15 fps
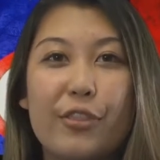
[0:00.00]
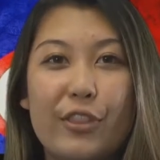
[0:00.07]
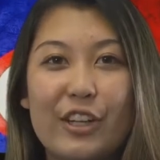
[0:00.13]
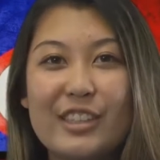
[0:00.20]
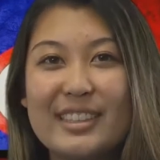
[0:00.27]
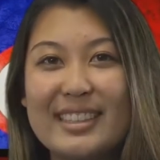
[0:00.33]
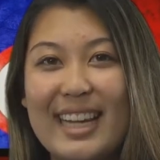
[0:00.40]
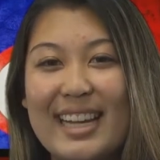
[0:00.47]

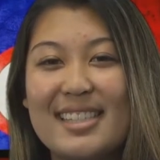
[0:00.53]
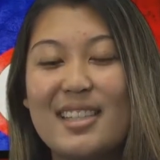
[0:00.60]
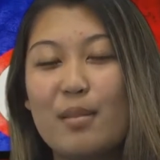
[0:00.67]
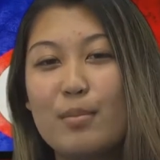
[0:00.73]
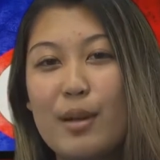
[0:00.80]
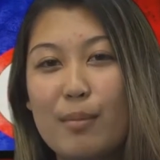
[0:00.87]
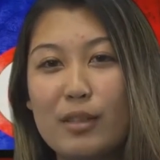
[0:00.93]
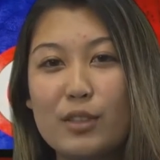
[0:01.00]
Thursday,
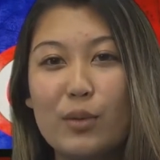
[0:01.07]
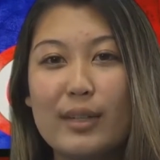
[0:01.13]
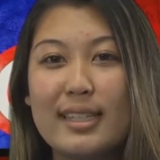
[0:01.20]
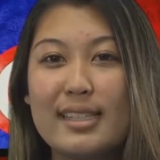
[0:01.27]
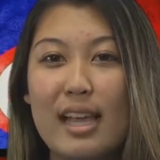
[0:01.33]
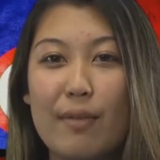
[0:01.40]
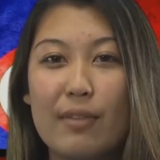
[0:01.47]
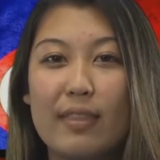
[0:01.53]
September
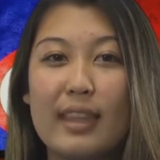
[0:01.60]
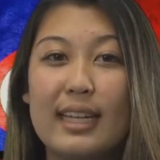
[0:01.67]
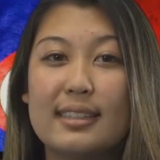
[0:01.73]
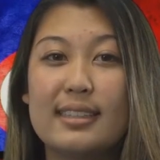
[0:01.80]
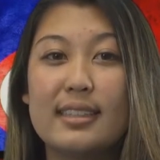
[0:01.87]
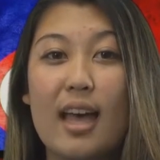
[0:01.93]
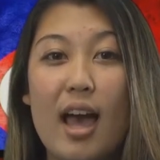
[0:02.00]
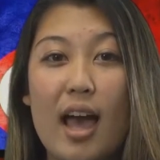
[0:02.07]
27th
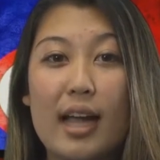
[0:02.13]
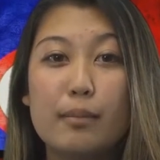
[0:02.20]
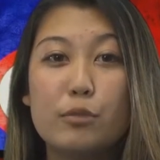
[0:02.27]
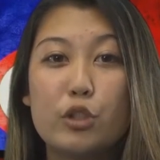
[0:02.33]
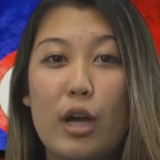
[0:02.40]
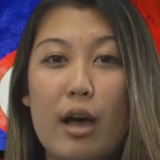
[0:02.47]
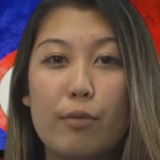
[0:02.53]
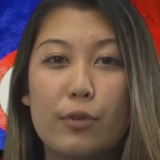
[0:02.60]
is Time
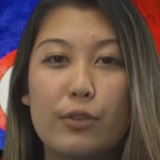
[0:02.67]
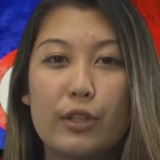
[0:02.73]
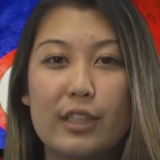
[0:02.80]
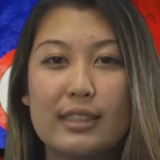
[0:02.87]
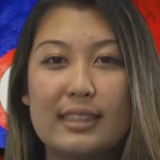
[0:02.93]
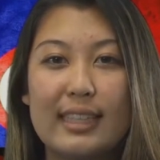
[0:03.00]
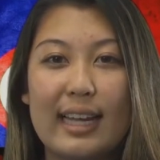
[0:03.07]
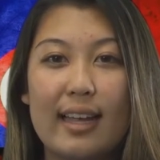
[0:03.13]
Travel
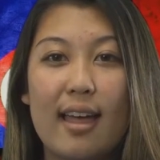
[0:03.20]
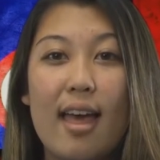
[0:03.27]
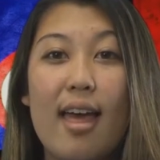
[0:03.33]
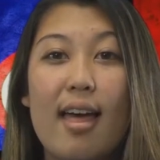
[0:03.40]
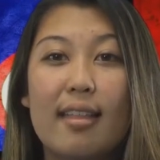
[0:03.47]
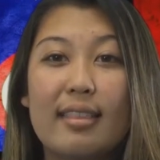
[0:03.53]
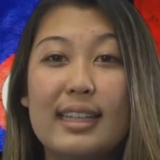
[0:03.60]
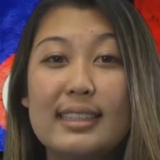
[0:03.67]
Thursday.
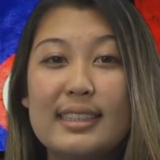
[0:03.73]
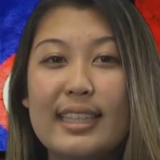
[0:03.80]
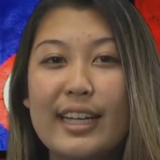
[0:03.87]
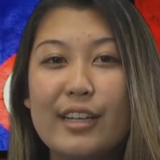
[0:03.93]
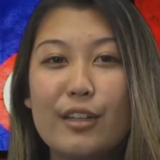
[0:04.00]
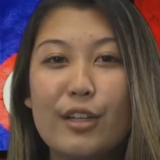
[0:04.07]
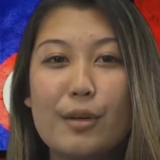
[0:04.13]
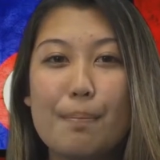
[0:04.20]
Let's
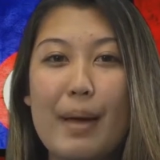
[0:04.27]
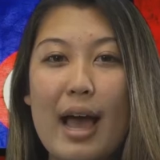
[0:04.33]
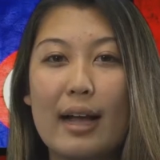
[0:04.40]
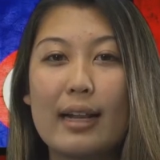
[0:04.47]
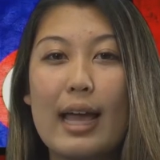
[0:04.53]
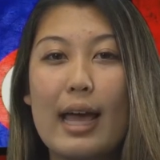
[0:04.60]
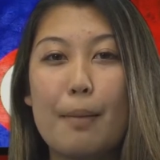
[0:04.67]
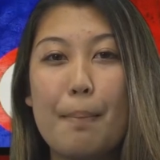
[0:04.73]
take a look
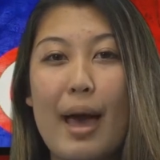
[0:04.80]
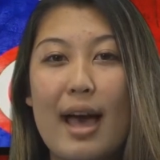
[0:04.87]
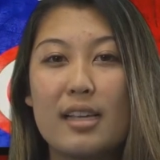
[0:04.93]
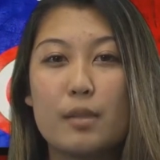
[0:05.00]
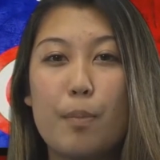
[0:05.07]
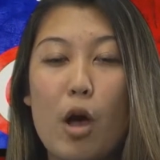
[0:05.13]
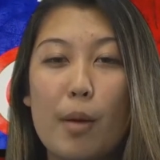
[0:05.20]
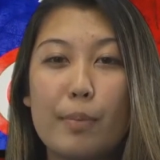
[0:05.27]
back at
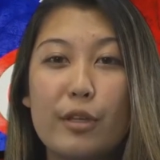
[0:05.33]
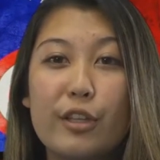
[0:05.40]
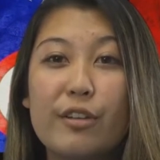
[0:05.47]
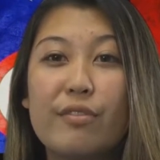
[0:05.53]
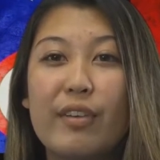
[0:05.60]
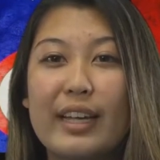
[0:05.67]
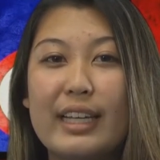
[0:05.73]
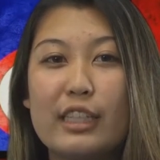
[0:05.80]
past
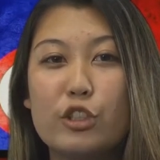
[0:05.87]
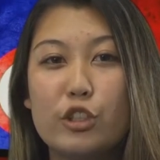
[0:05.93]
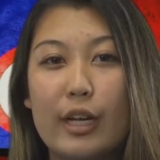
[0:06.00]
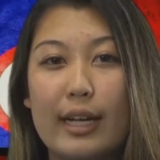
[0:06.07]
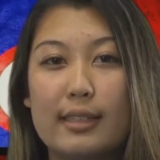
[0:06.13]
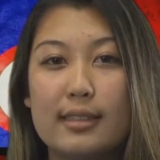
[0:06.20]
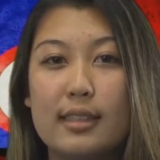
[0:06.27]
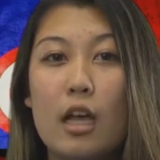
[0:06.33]
popular Viking
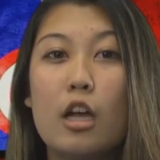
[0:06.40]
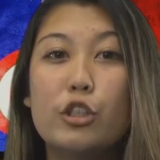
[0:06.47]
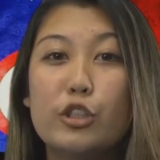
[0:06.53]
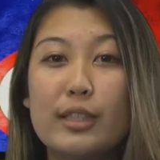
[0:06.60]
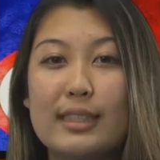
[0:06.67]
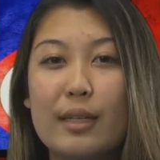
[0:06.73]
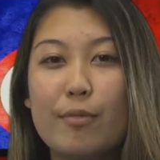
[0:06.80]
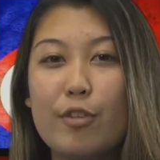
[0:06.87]
trends,
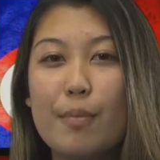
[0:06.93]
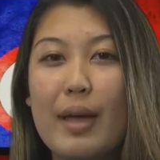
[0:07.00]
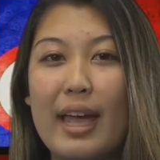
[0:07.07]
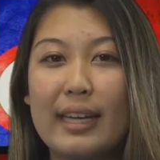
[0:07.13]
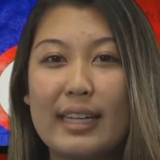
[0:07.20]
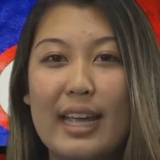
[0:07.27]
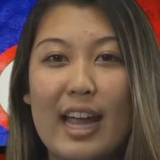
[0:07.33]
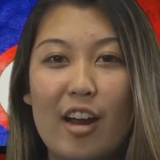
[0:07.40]
dress up from
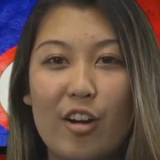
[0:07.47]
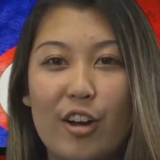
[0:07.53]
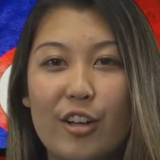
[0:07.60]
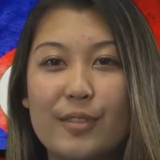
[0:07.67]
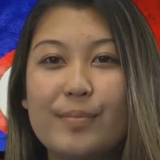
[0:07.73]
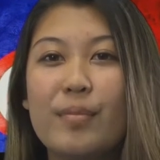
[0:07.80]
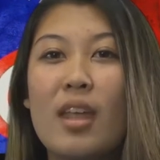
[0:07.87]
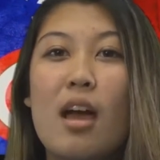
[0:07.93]
any
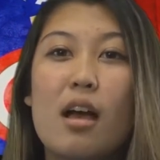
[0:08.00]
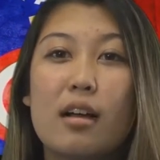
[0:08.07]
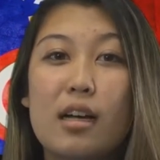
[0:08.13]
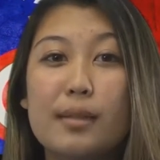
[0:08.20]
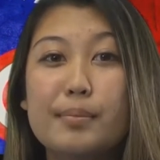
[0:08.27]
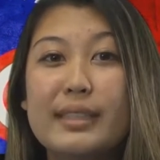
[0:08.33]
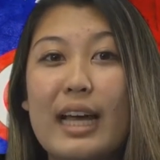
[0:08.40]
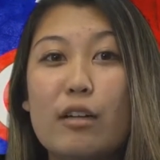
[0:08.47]
era.
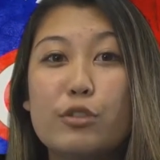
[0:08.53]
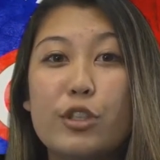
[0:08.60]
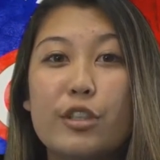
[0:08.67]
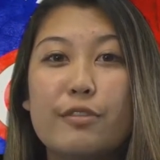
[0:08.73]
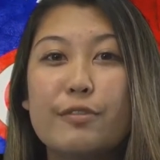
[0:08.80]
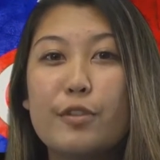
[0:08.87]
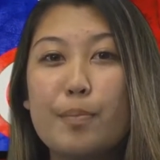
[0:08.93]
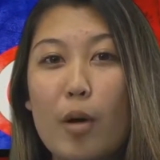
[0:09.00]
Come down to
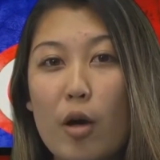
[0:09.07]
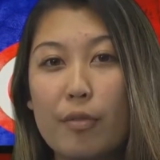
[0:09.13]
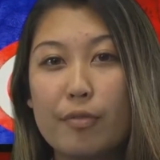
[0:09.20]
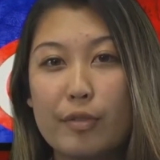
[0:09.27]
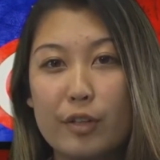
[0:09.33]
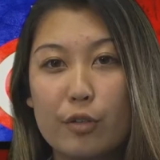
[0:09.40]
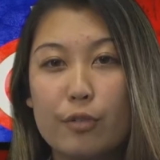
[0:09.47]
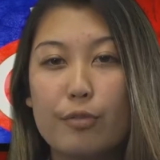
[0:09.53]
the football
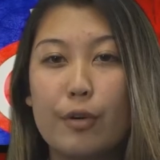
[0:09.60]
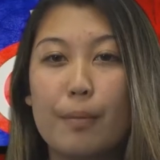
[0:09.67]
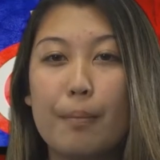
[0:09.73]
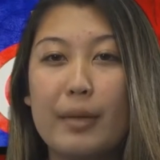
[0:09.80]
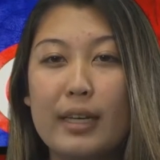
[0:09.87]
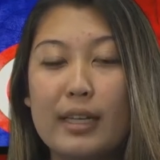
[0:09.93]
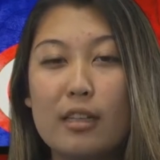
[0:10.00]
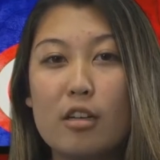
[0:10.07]
field for
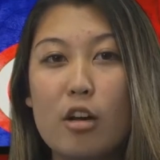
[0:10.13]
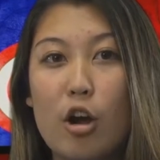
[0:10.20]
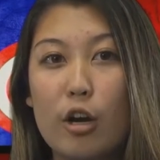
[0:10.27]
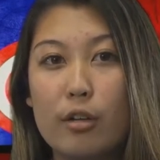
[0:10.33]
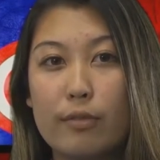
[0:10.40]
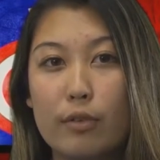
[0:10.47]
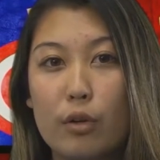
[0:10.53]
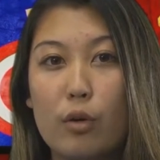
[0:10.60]
mini
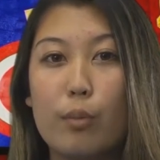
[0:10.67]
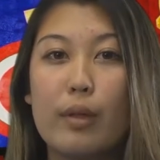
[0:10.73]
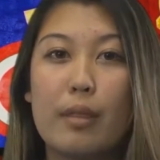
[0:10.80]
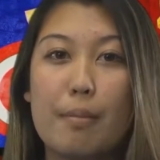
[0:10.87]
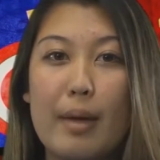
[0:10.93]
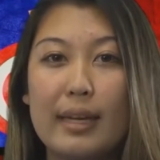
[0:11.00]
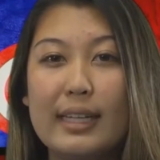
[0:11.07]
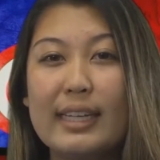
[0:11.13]
carnival
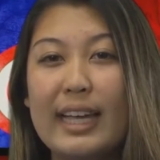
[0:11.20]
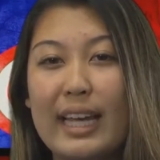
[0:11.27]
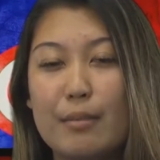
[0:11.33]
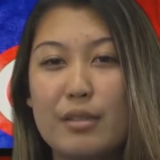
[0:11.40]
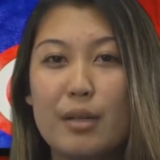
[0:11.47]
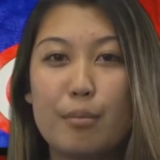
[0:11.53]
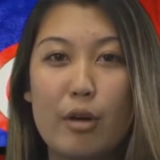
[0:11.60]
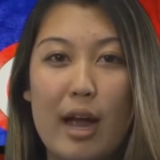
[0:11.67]
with many
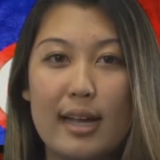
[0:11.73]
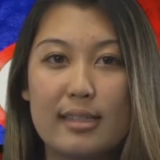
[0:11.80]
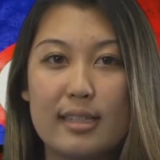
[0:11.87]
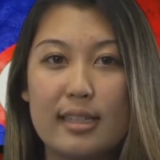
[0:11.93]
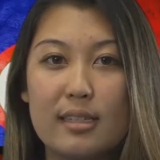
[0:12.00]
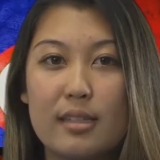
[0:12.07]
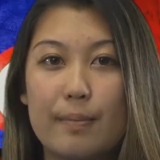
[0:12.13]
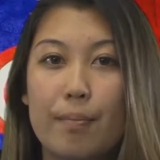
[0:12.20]
games and
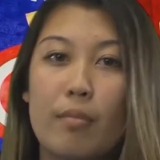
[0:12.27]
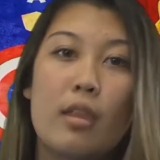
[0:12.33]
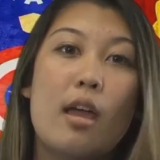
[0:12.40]
prizes.